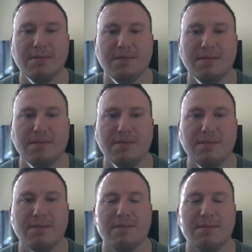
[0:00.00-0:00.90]

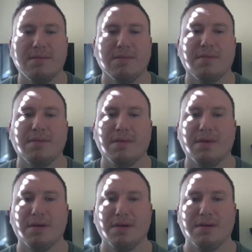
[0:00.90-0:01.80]

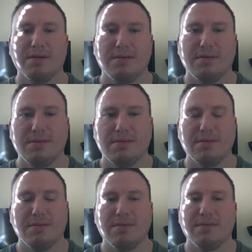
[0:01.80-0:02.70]

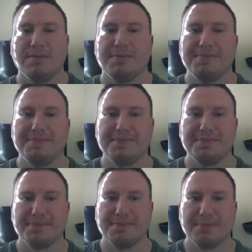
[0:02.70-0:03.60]

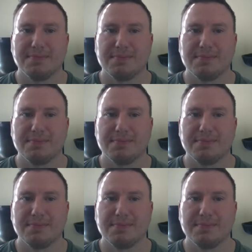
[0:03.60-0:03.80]
(not speaking)